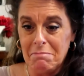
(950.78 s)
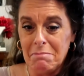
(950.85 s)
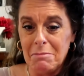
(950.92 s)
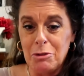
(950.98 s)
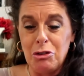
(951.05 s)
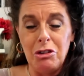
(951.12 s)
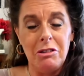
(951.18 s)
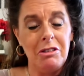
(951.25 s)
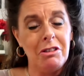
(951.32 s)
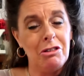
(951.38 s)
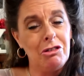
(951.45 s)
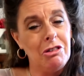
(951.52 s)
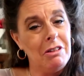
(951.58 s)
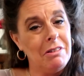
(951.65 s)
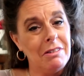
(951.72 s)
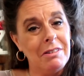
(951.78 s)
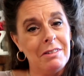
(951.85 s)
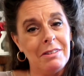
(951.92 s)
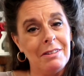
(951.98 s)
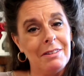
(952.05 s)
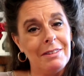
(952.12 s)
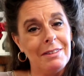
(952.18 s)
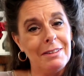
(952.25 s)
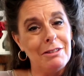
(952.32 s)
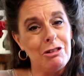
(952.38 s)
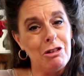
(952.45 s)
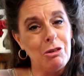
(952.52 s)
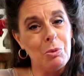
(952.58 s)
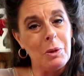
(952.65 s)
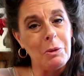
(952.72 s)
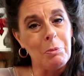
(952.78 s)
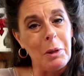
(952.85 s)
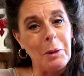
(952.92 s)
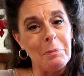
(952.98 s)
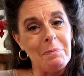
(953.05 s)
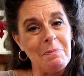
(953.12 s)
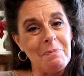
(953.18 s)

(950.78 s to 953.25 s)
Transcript: she's with me.